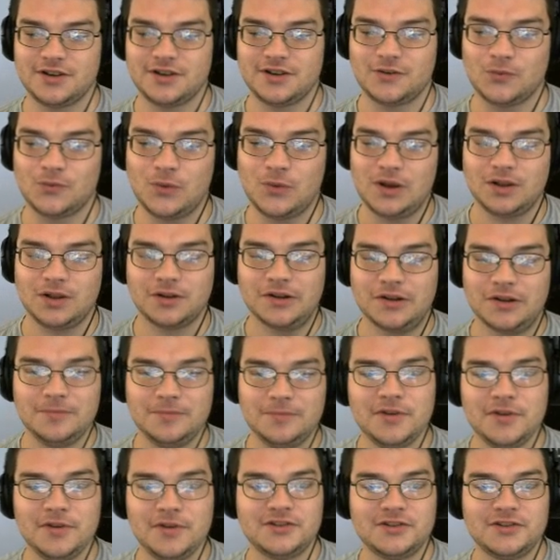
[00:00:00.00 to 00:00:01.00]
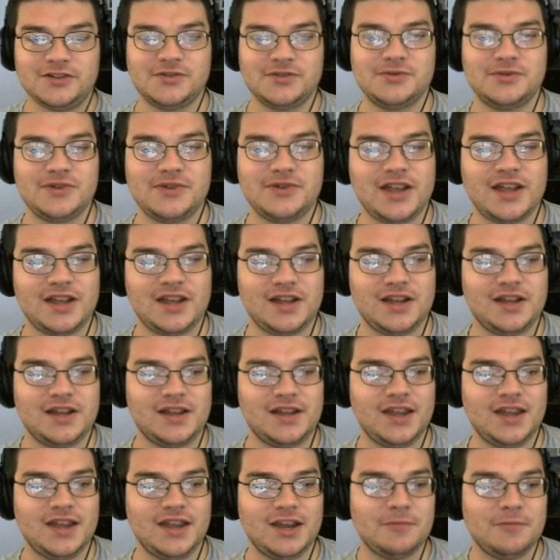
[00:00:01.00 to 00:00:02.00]
and welcome to a
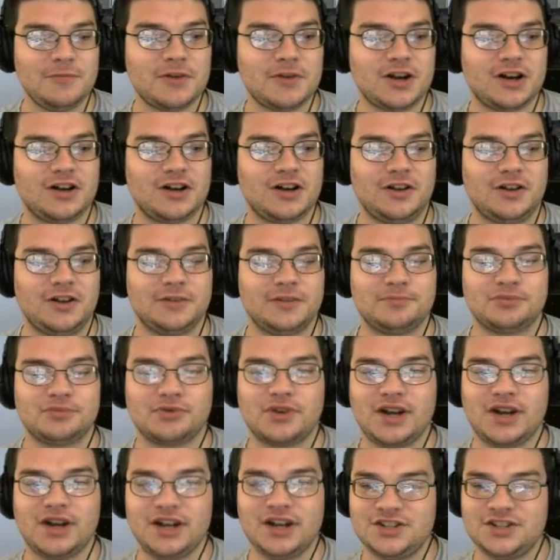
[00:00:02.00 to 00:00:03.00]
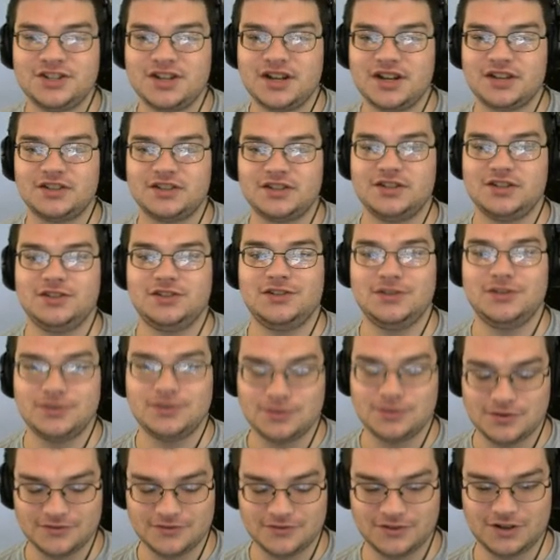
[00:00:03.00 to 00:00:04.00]
game called Project
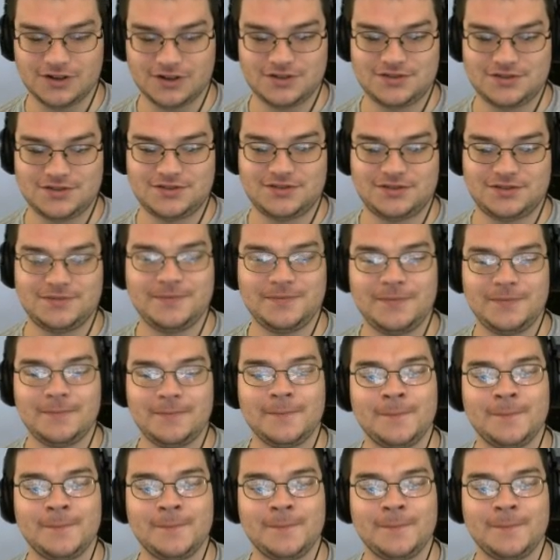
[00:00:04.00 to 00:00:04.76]
Universe.